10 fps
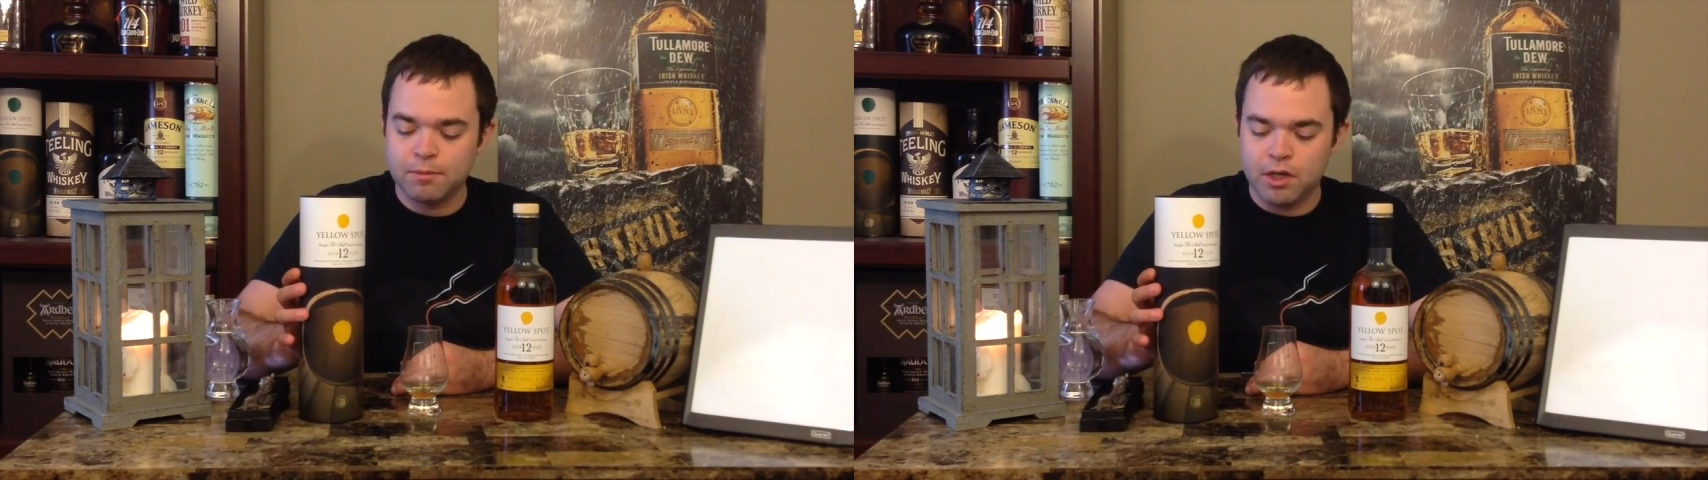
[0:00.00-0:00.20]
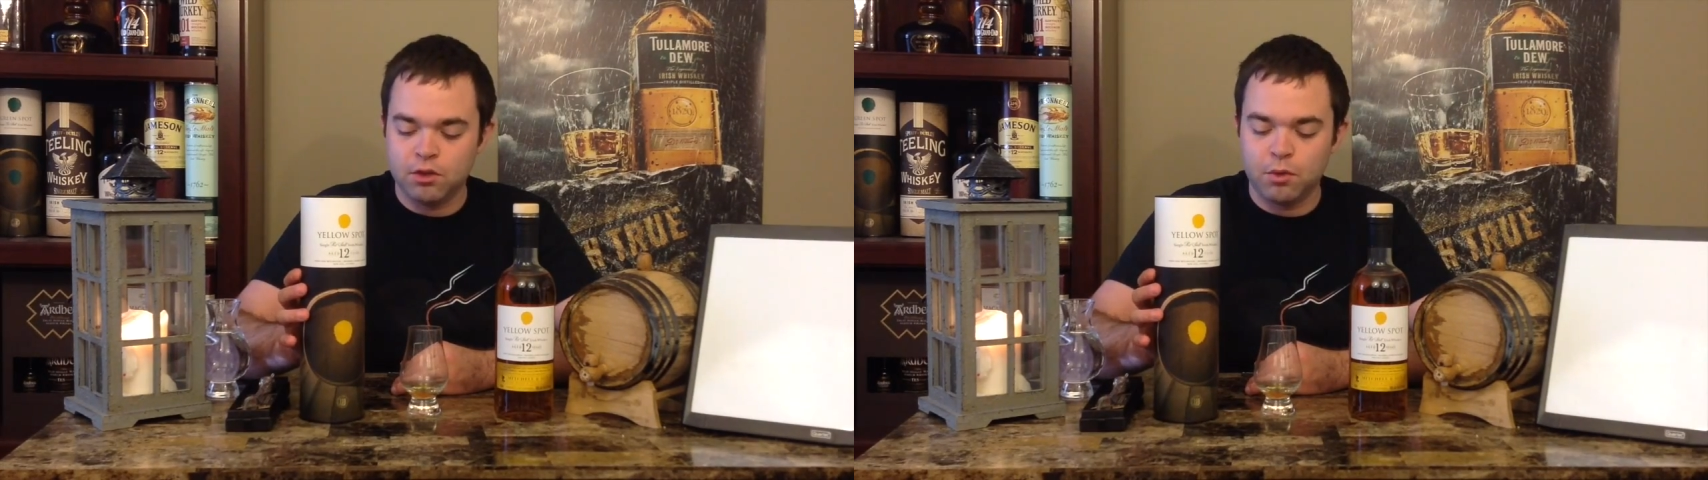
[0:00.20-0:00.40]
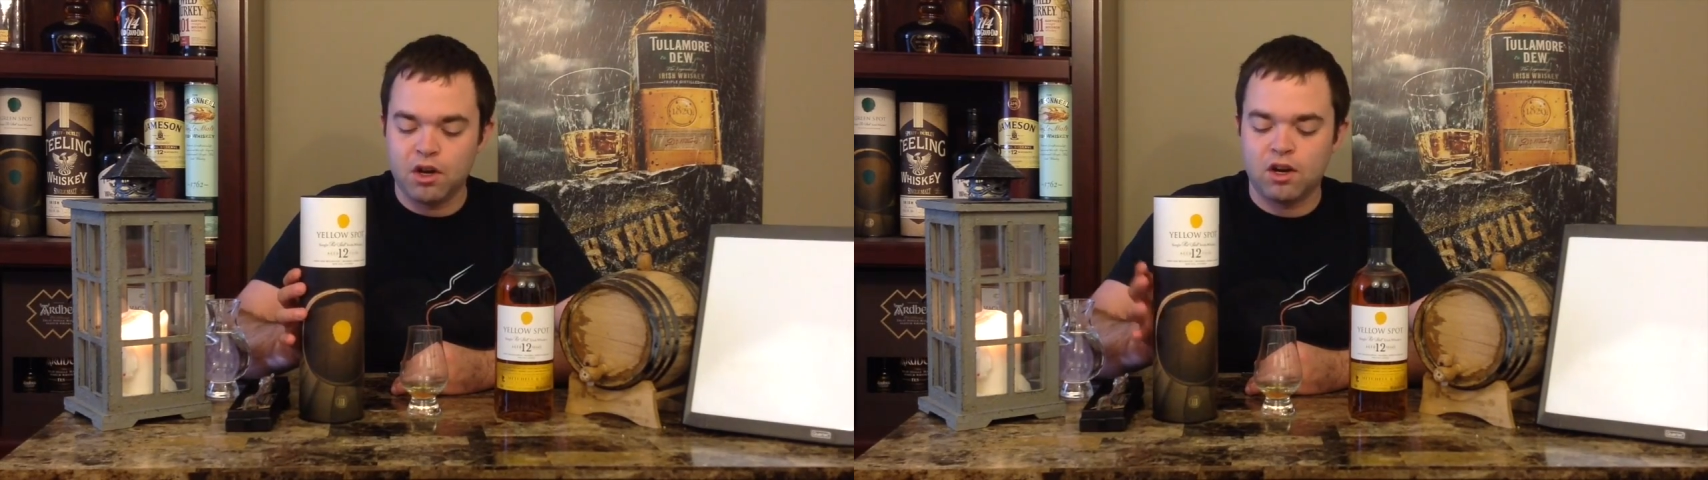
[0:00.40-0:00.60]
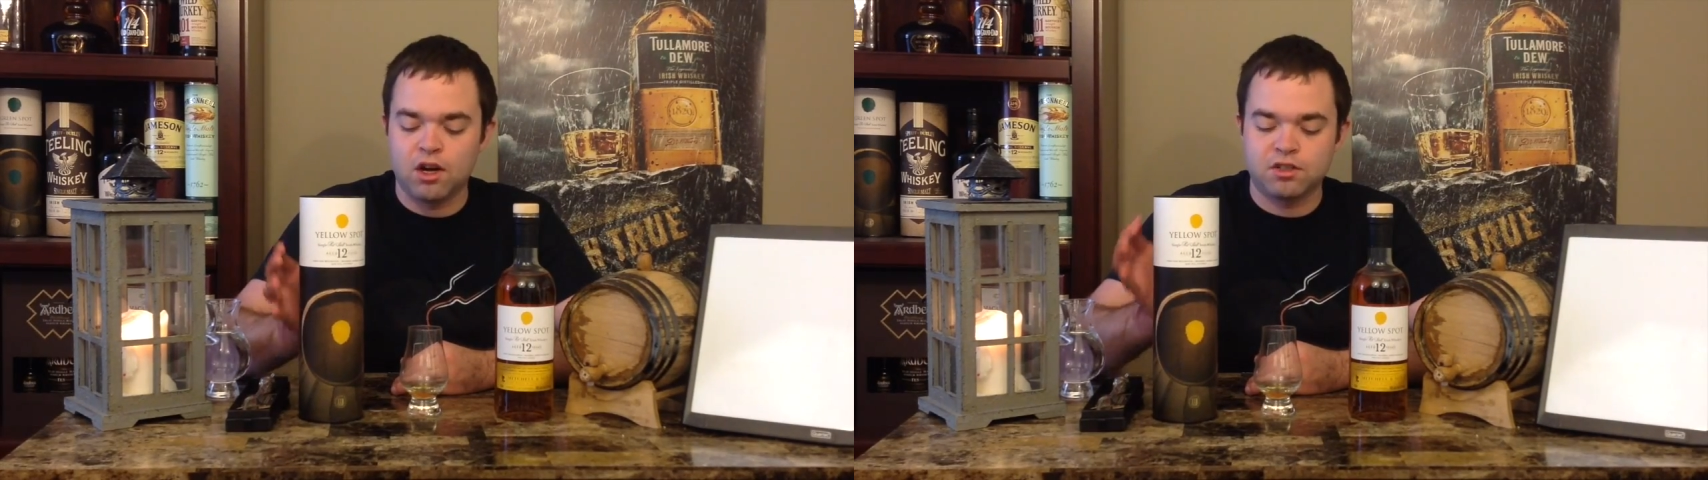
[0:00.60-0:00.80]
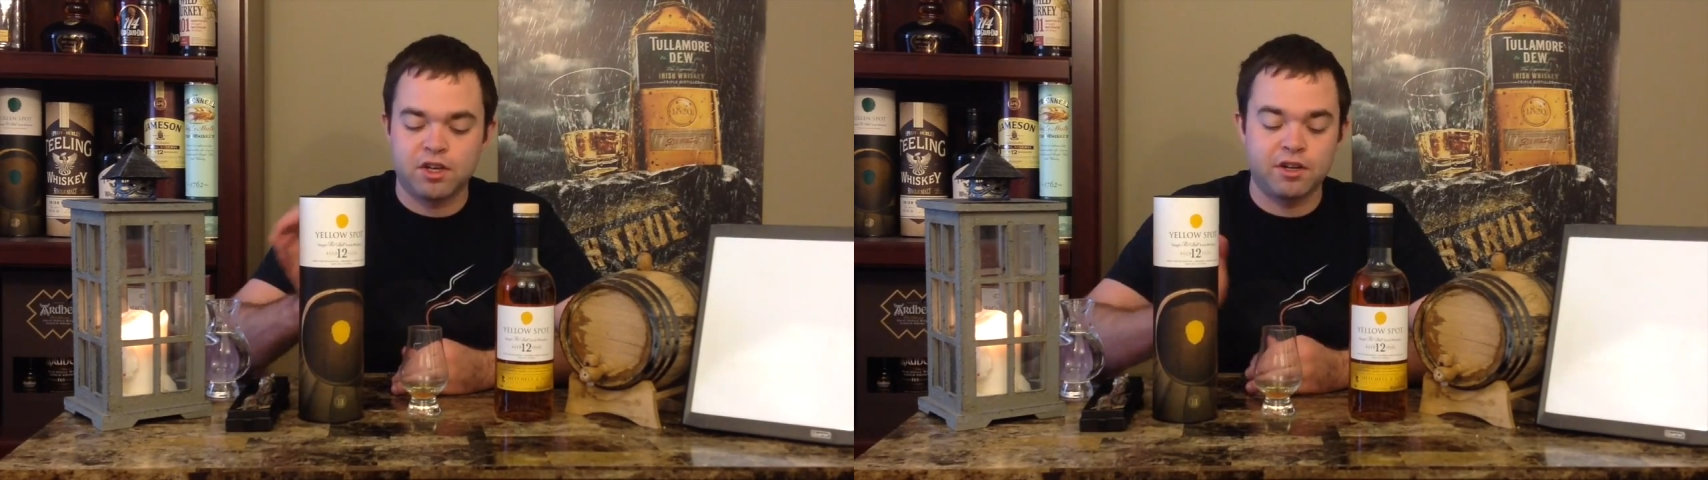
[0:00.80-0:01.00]
in the
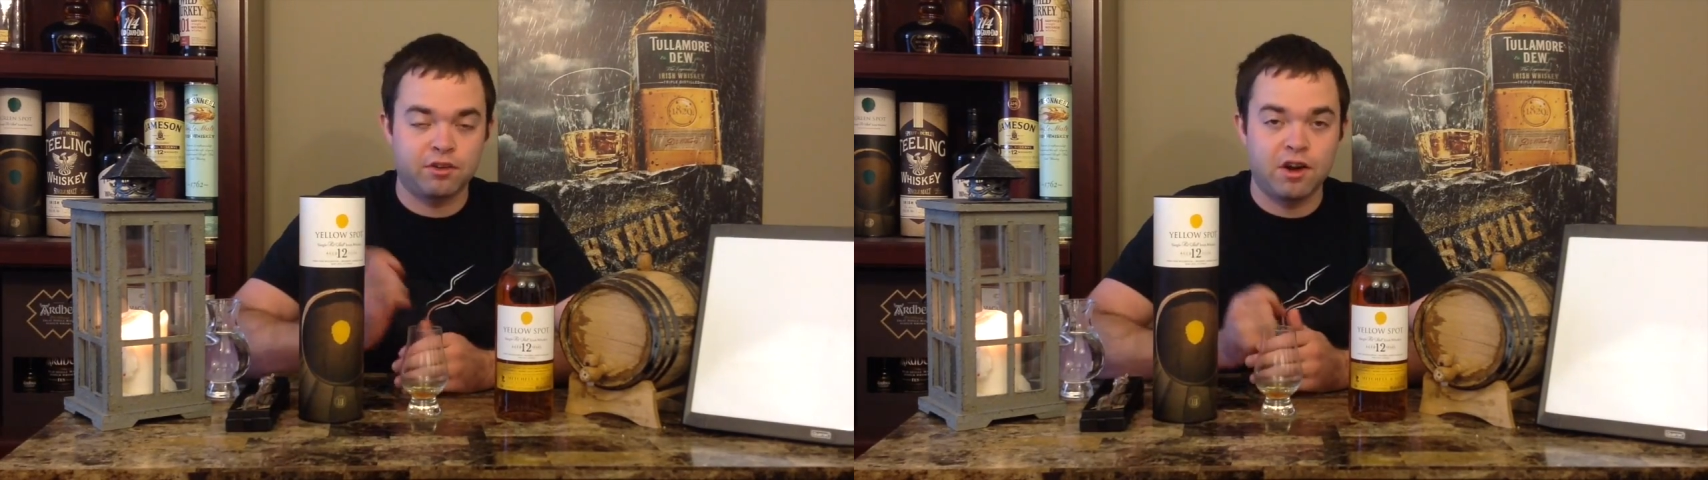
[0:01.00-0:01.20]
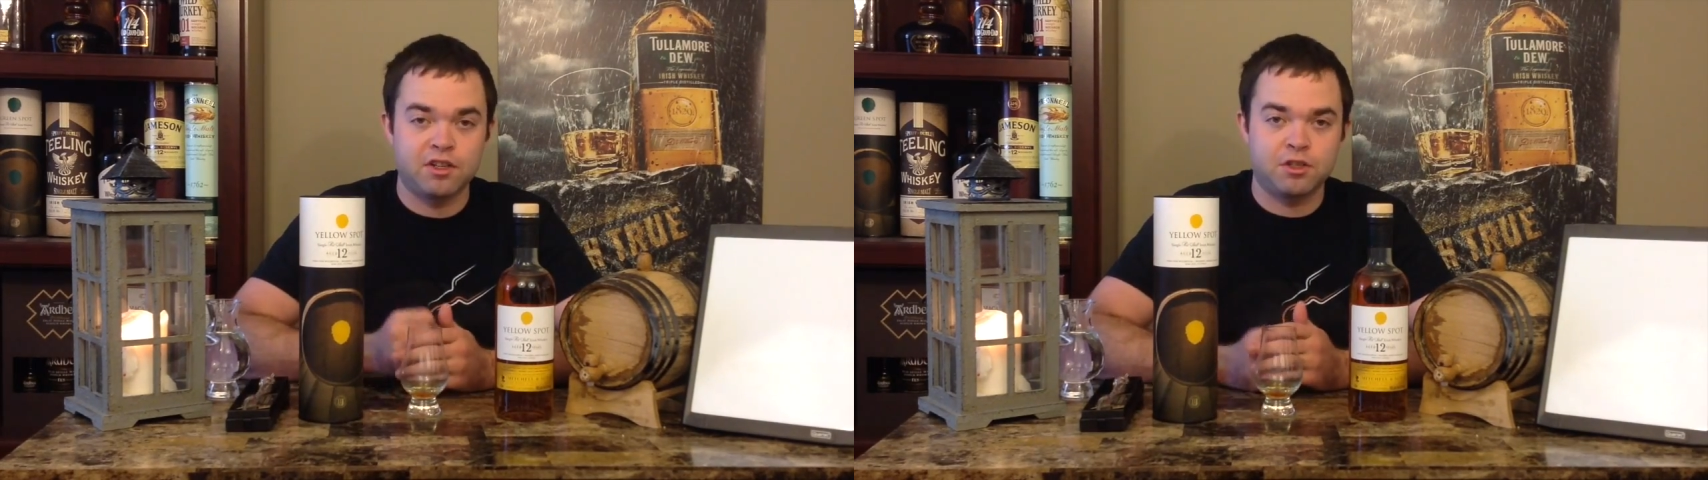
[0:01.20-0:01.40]
warehouse getting ready